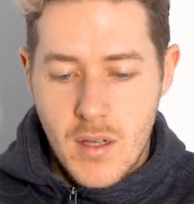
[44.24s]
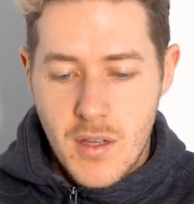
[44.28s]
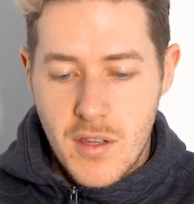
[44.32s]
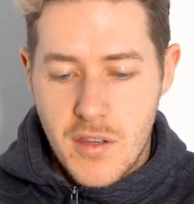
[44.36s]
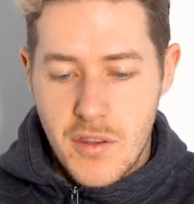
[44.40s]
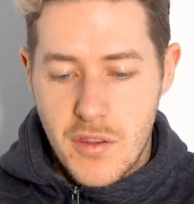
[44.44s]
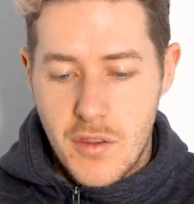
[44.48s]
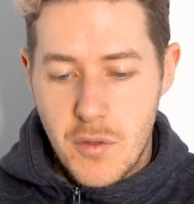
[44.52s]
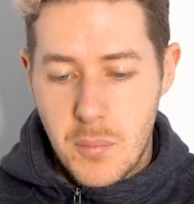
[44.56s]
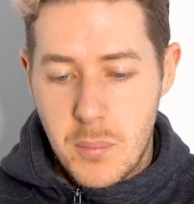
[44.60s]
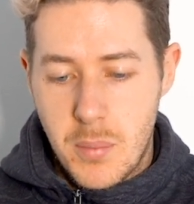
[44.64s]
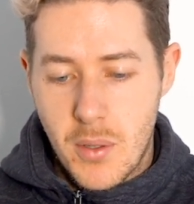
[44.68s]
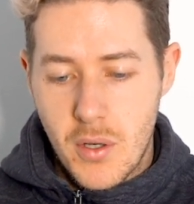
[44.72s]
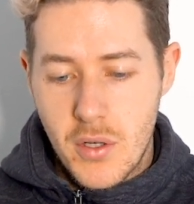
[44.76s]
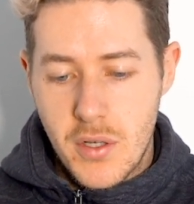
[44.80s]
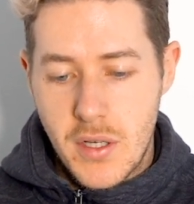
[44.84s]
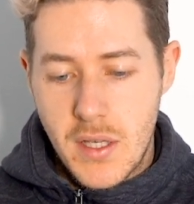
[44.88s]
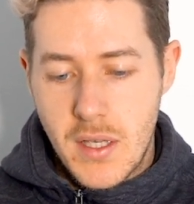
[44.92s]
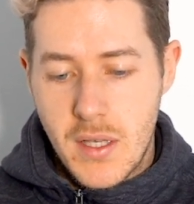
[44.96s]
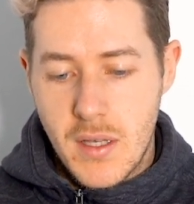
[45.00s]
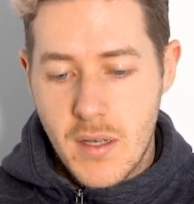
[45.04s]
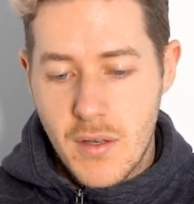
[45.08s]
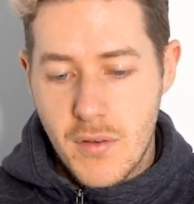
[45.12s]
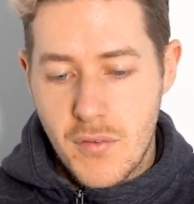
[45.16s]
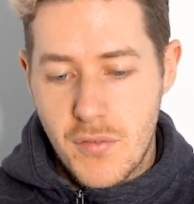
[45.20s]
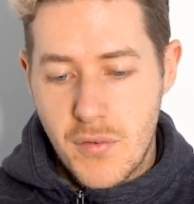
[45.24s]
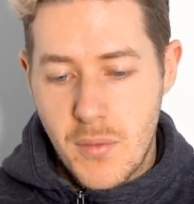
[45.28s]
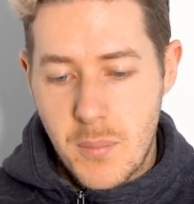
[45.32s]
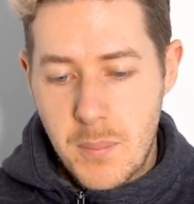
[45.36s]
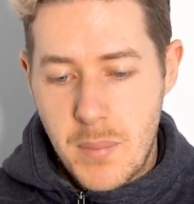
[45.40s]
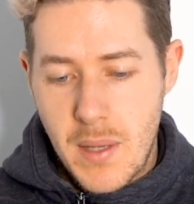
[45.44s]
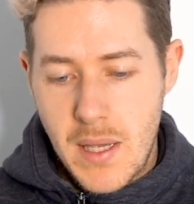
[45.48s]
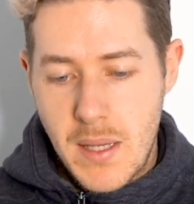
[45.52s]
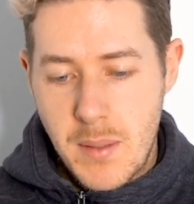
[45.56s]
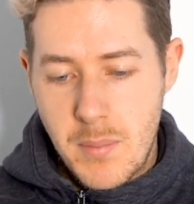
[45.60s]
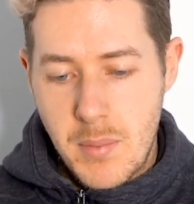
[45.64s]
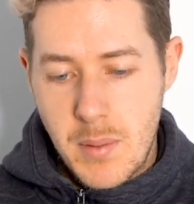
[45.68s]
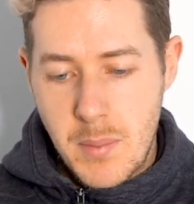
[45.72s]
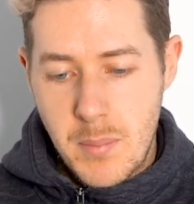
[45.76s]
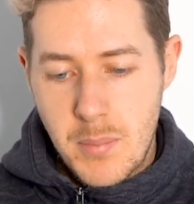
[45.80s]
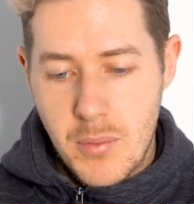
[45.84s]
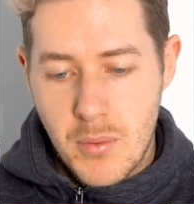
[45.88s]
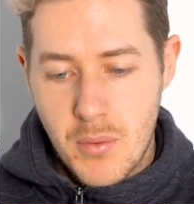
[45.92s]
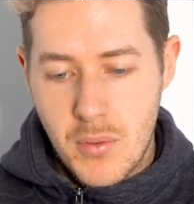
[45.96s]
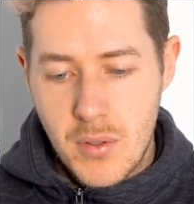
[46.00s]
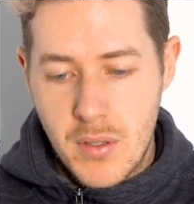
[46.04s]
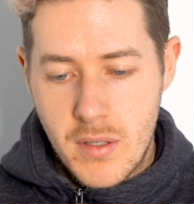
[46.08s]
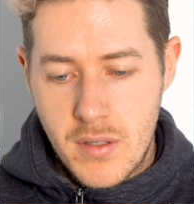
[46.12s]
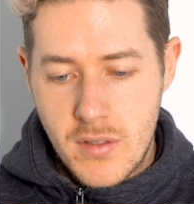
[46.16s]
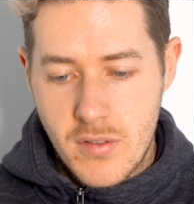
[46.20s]
The body of a baby
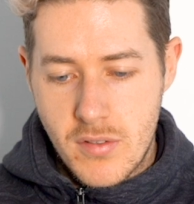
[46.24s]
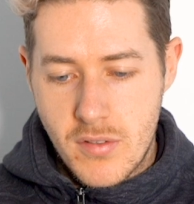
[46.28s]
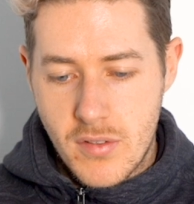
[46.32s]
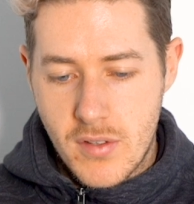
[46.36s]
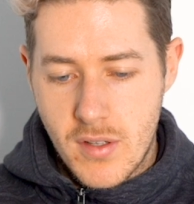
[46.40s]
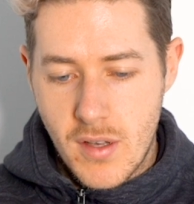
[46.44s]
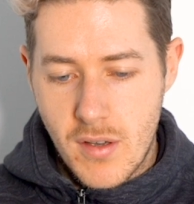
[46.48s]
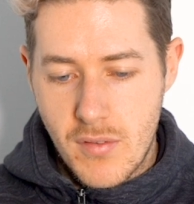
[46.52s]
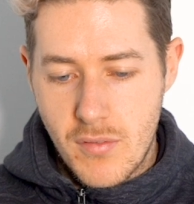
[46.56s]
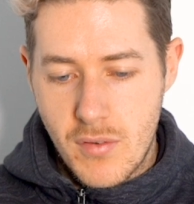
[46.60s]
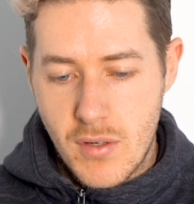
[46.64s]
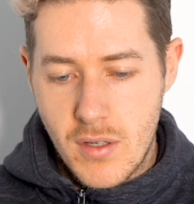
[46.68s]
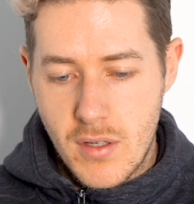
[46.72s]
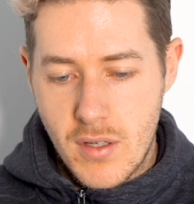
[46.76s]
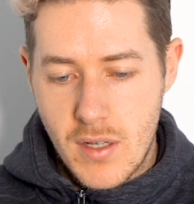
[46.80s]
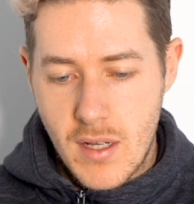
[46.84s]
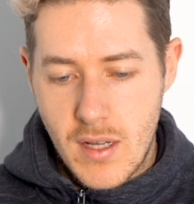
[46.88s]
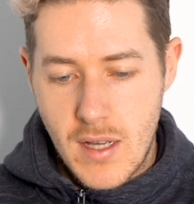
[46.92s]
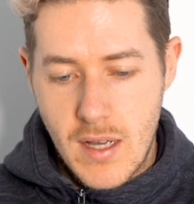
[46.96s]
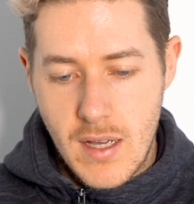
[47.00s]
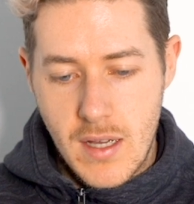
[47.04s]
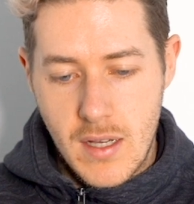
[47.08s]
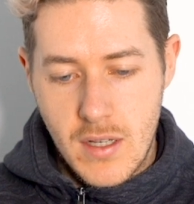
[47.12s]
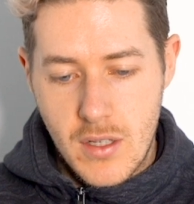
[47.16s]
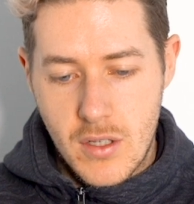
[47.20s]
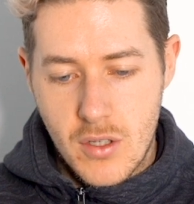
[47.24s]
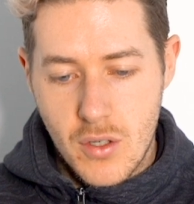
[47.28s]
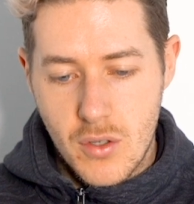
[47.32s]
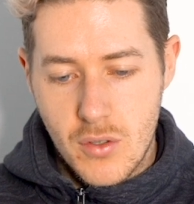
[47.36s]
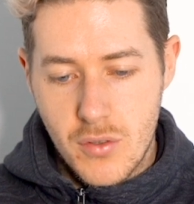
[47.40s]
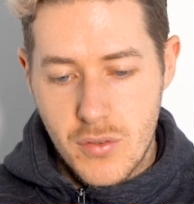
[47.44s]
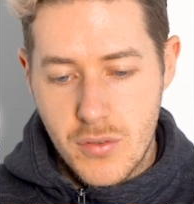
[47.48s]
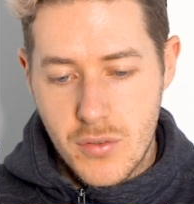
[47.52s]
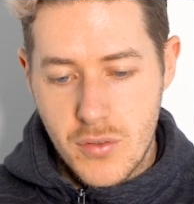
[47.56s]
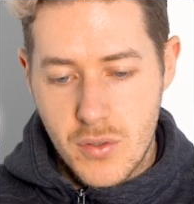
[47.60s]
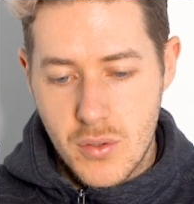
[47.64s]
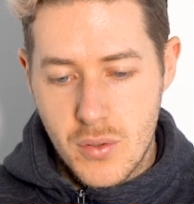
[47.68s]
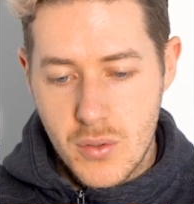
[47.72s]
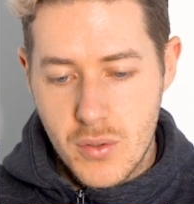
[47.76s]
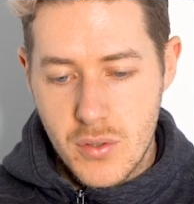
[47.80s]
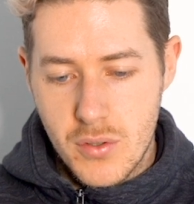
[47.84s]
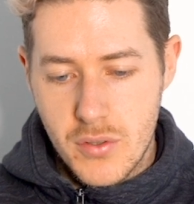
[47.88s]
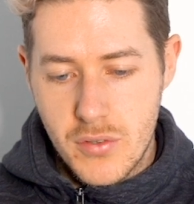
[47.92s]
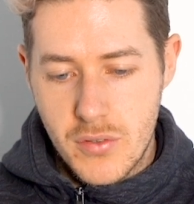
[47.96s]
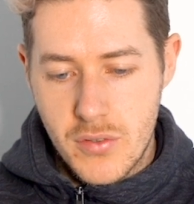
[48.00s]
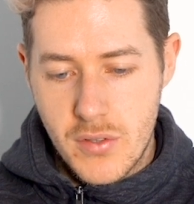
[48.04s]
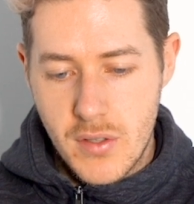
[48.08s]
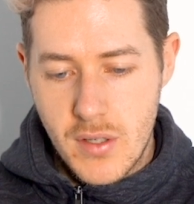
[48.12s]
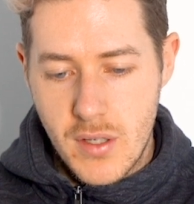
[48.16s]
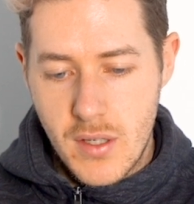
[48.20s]
boy discovered at a golf
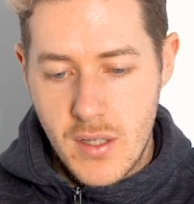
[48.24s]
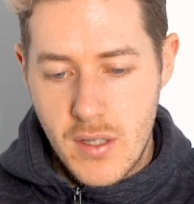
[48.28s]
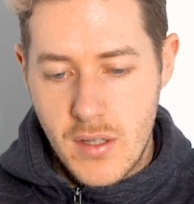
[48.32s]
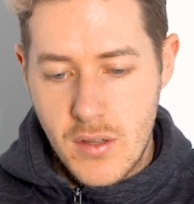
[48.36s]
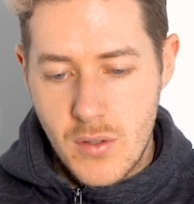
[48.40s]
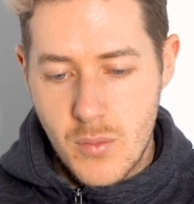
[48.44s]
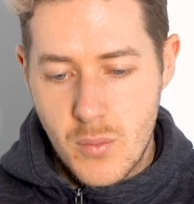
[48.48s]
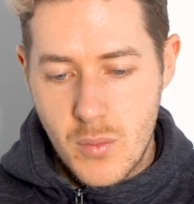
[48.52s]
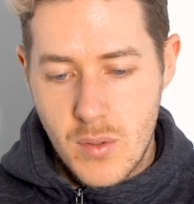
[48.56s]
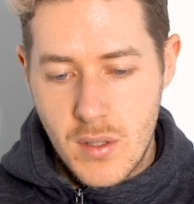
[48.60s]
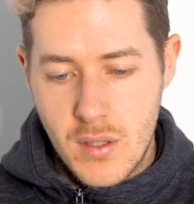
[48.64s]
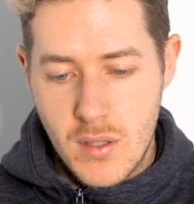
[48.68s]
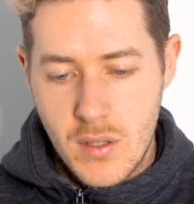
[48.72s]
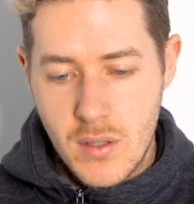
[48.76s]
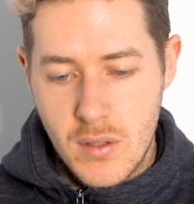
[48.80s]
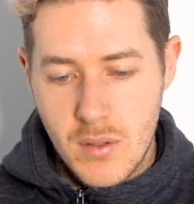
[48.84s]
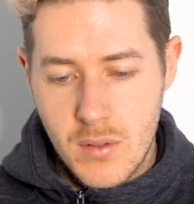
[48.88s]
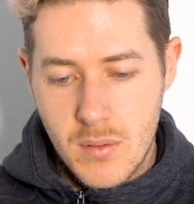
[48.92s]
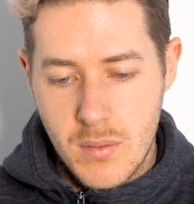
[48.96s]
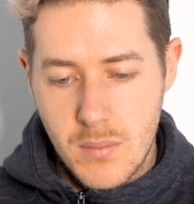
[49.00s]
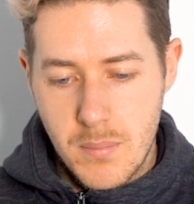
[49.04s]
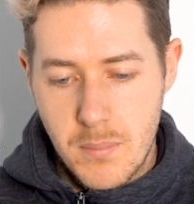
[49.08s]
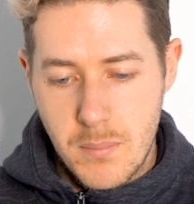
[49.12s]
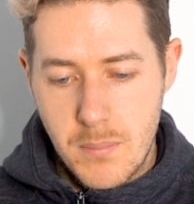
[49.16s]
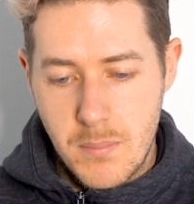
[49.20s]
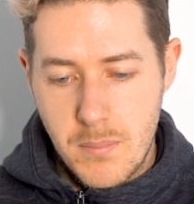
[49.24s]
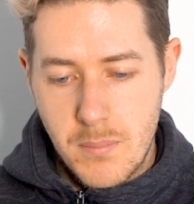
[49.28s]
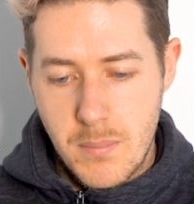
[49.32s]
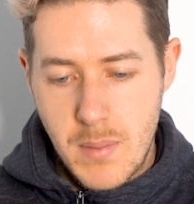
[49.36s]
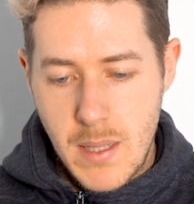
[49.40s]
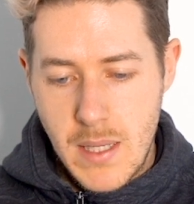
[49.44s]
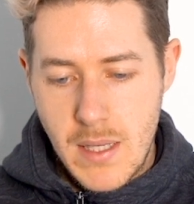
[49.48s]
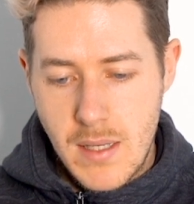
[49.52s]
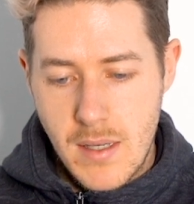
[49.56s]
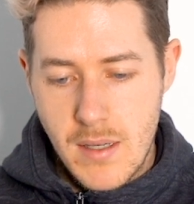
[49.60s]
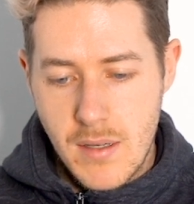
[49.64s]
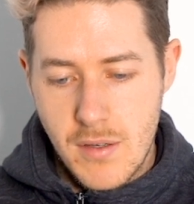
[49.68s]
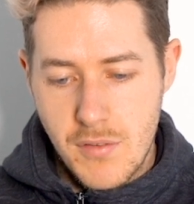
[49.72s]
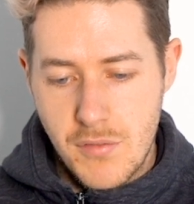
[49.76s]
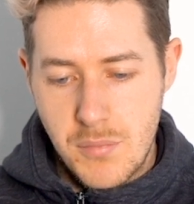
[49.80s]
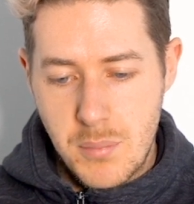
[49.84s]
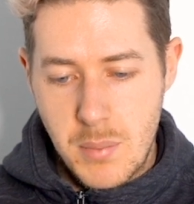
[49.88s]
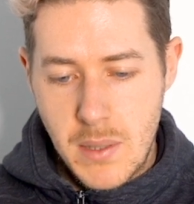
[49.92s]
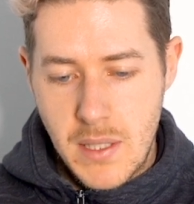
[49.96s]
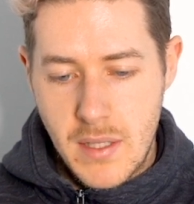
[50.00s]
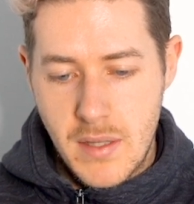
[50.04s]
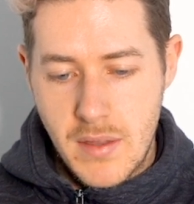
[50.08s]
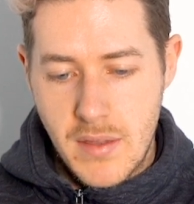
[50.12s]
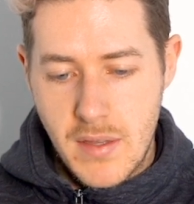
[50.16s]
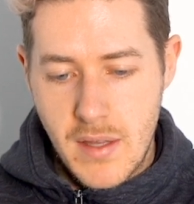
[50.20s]
course in the Wirral may have
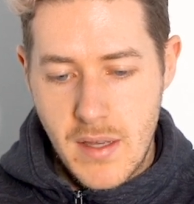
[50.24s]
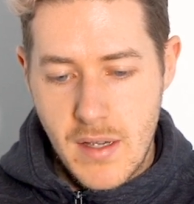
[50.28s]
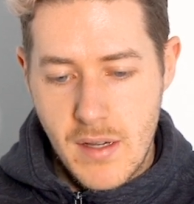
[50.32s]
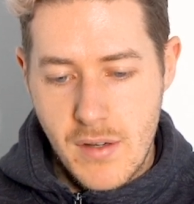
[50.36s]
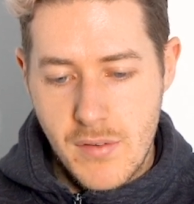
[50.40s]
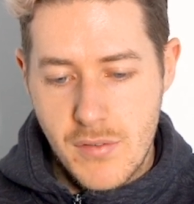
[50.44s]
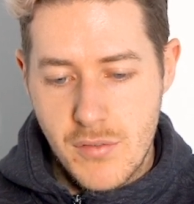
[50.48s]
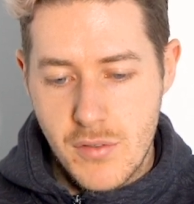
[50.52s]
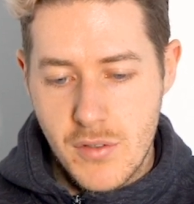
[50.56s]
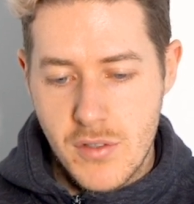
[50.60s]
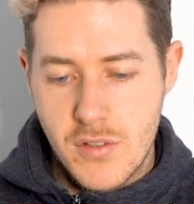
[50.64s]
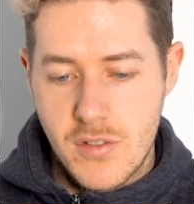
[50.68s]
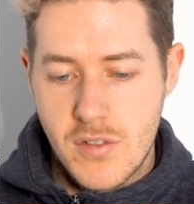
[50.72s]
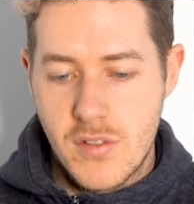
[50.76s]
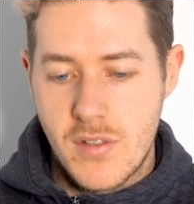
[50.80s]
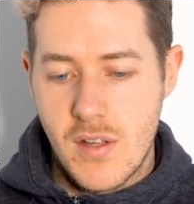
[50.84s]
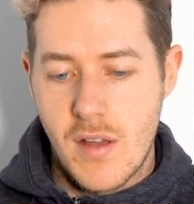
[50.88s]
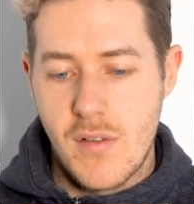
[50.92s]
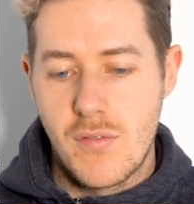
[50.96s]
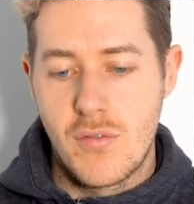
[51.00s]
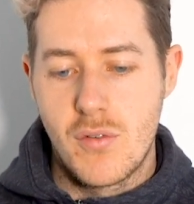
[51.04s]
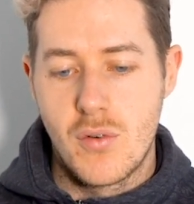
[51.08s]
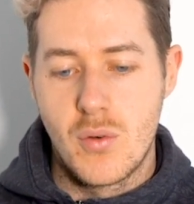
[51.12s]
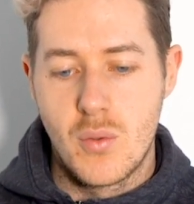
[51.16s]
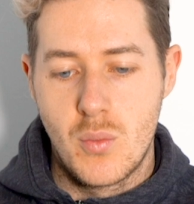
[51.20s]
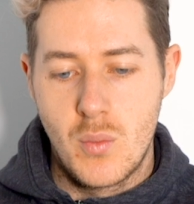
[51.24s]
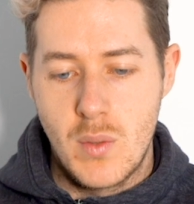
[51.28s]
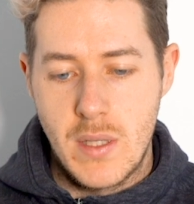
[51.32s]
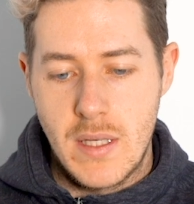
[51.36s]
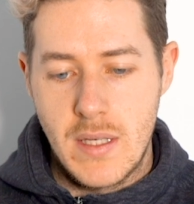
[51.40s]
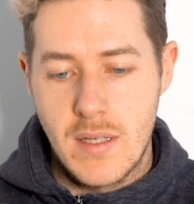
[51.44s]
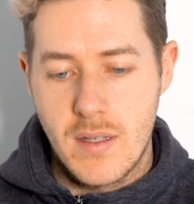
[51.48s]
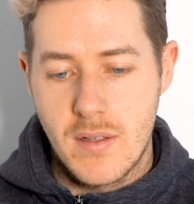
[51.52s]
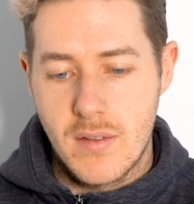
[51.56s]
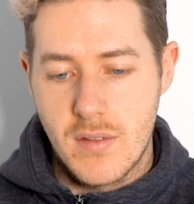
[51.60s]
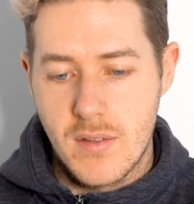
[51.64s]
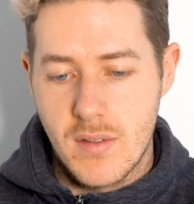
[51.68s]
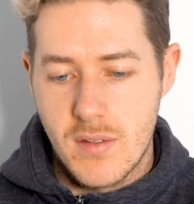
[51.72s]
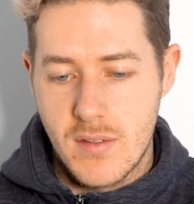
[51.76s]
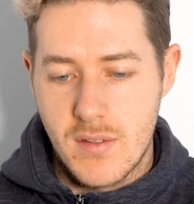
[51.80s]
been there for several weeks,